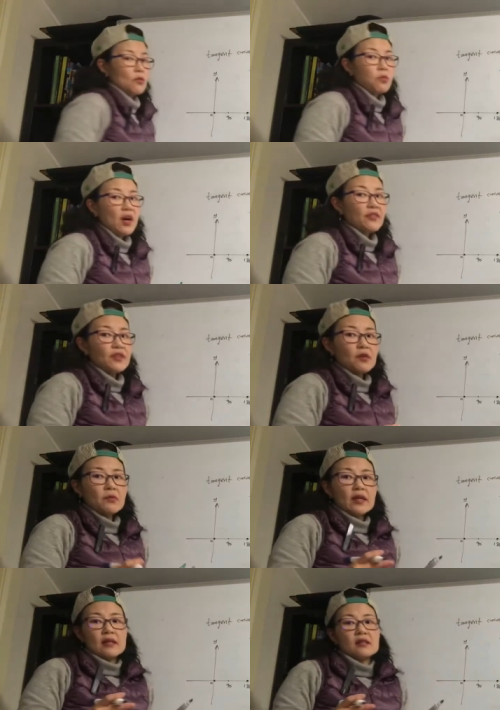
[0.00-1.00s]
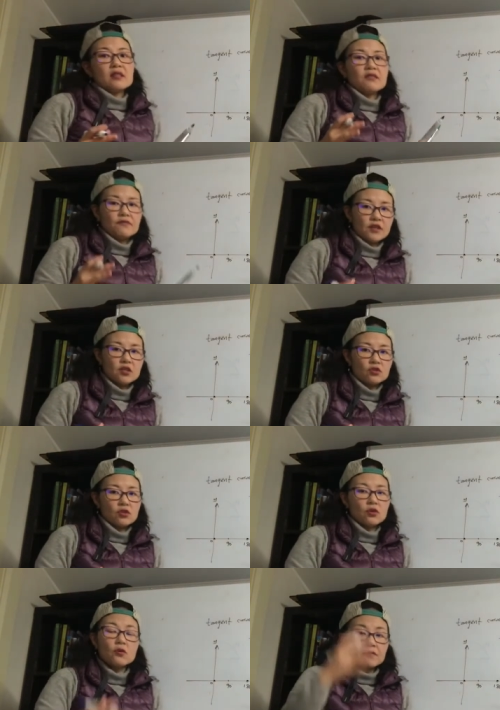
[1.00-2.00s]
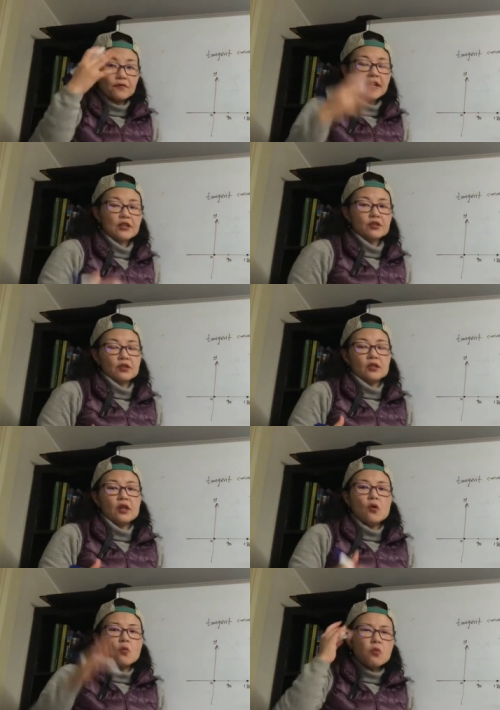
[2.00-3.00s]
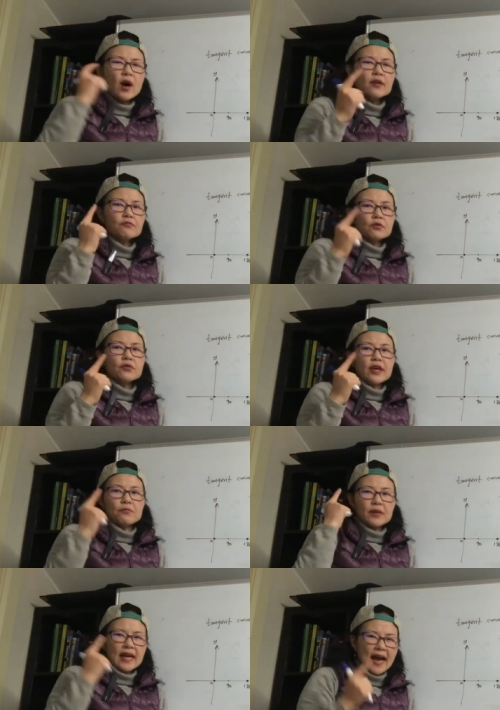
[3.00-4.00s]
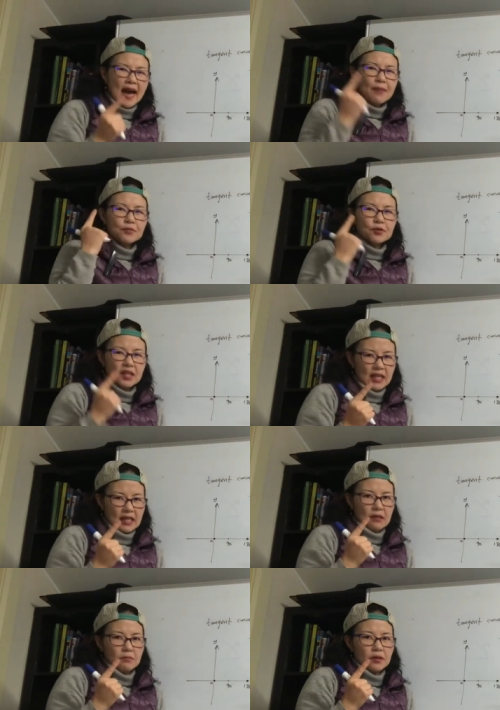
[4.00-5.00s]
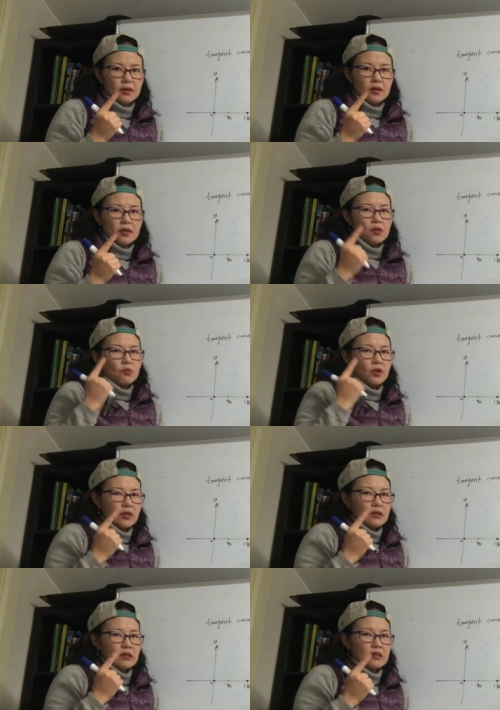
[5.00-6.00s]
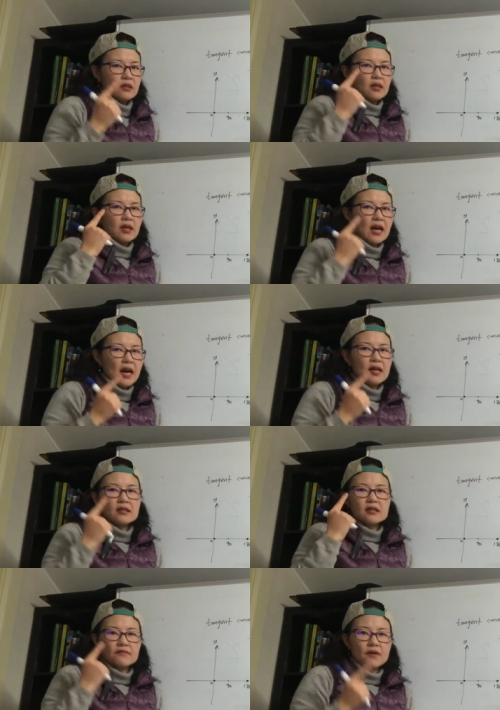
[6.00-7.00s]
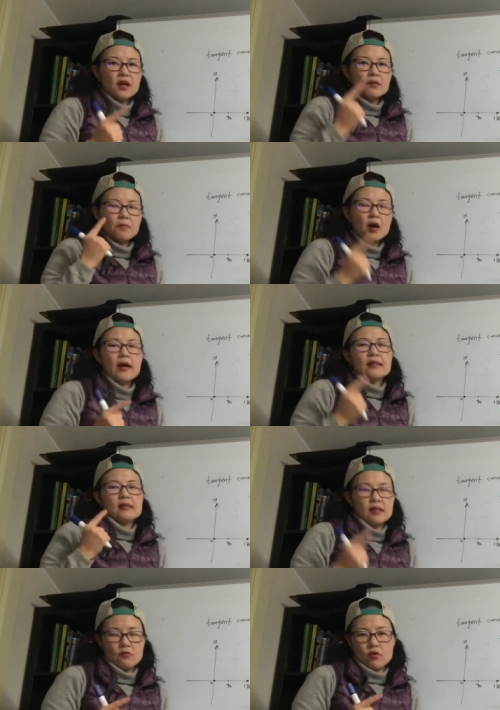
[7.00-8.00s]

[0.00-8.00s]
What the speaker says: one thing when it's a division or fraction, one rule that we have to keep, what is it? Can't divide it by 0.